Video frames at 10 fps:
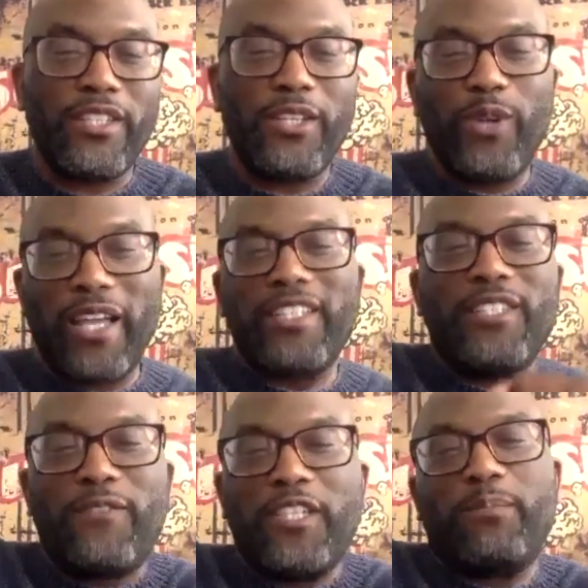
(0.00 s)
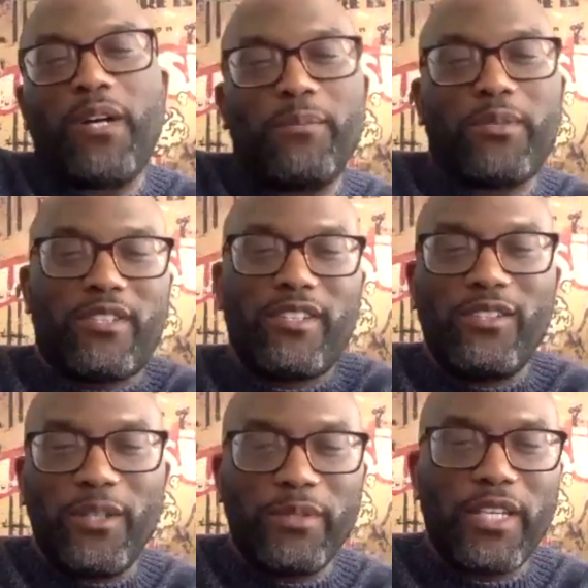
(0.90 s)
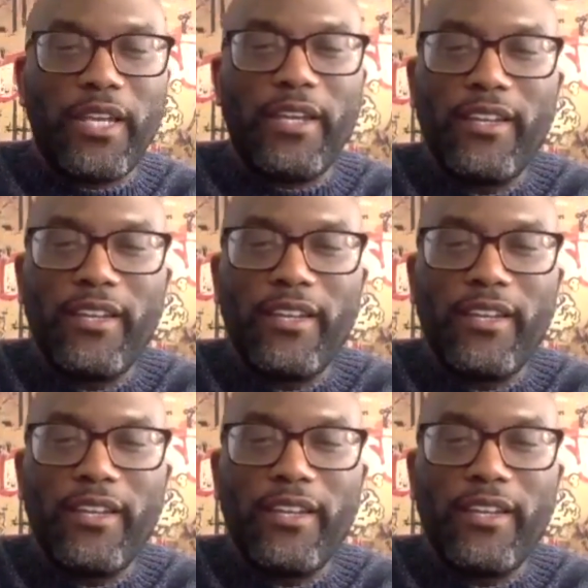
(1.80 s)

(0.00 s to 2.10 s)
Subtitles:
They do like these fist bumps. You know what I'm saying?